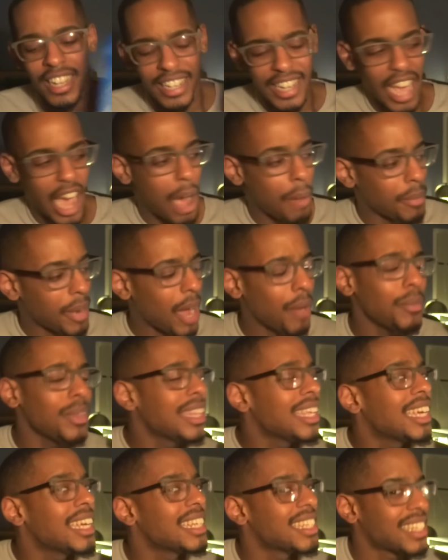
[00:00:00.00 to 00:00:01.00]
Now, I'm not
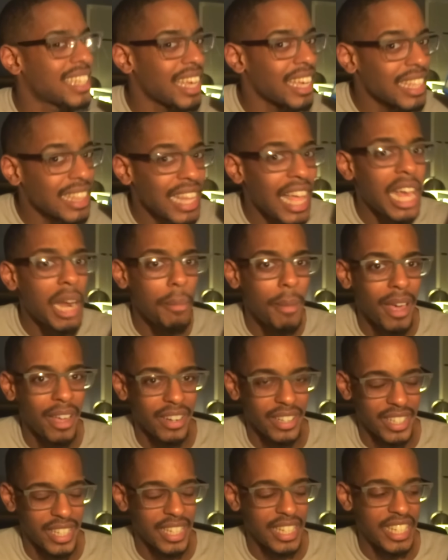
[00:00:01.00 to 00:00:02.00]
really going to say a lot
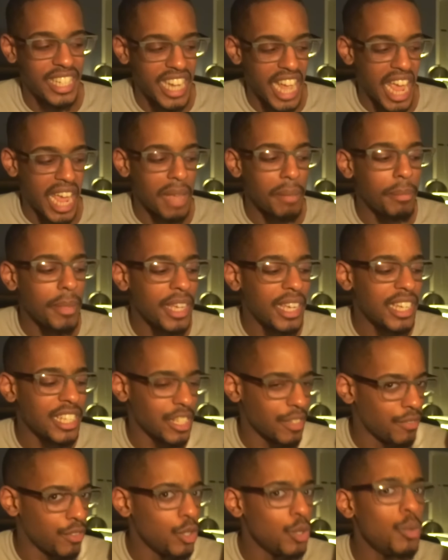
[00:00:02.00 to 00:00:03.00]
about it today,
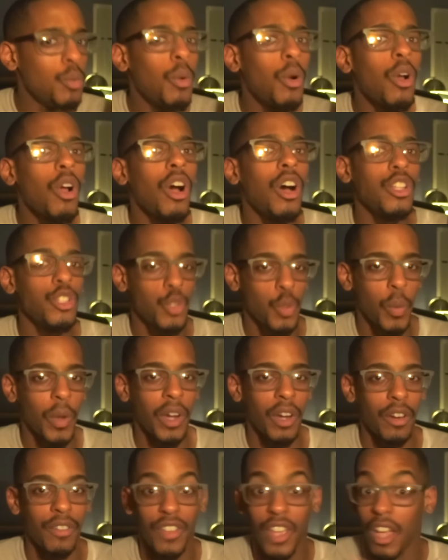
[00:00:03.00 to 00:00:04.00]
because if you were on
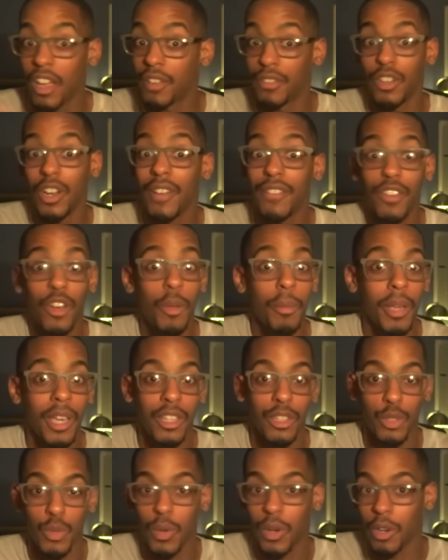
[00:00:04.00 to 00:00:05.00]
Twitter, if you're not following me
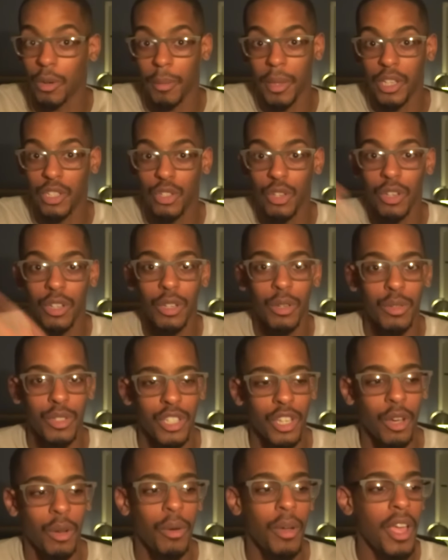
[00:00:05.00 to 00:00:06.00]
on Twitter, make sure you do
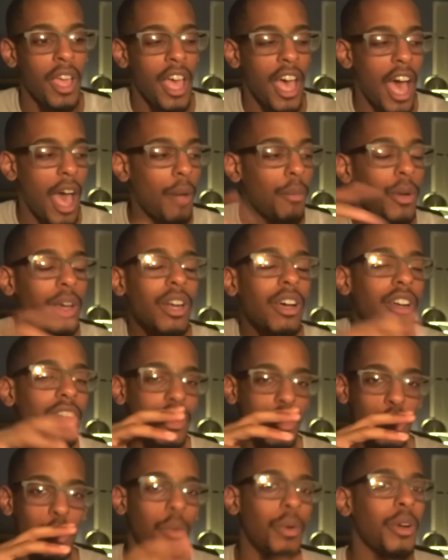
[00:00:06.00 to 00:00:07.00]
so. I went on
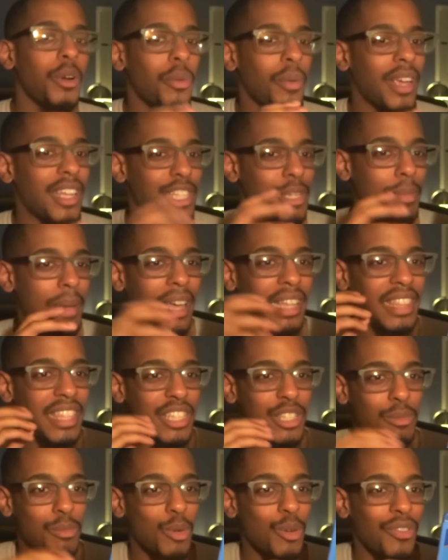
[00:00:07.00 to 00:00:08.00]
a Twitter rant about
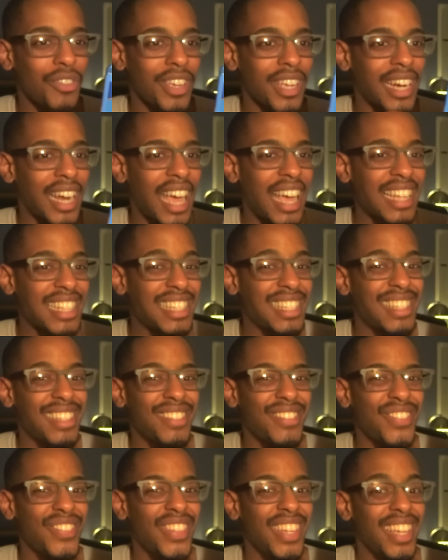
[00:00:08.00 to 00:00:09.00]
this movie, and I had
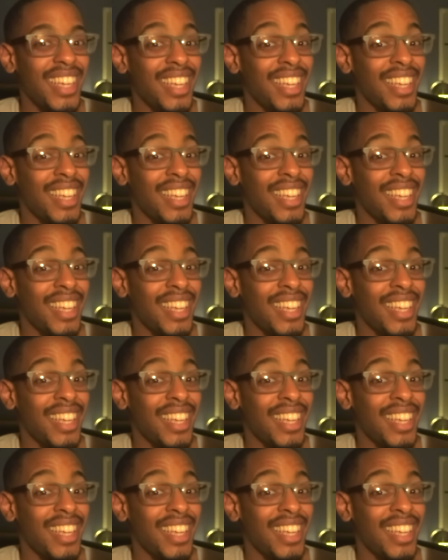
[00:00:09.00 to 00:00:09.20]
some